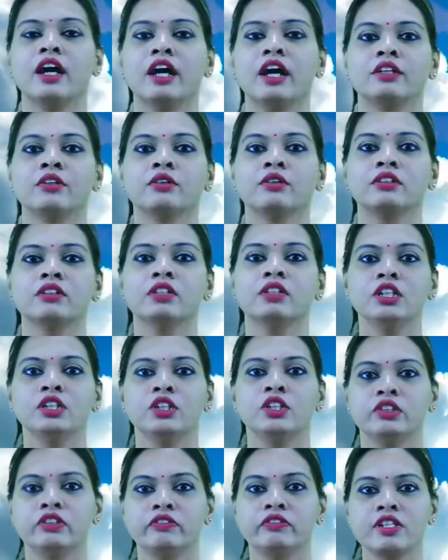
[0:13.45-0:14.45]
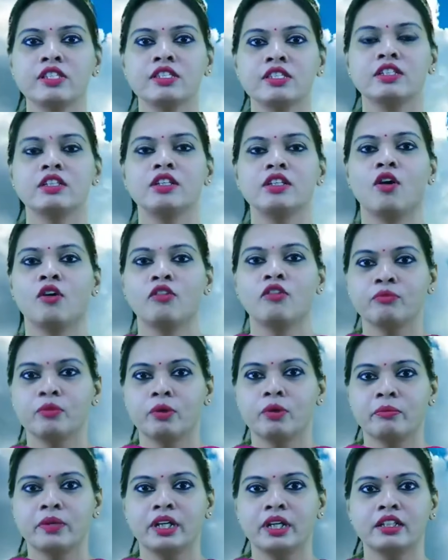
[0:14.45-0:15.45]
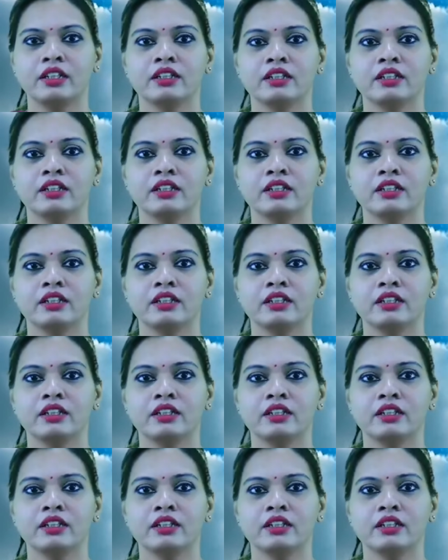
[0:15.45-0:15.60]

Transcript: IDOL, University of Mumbai.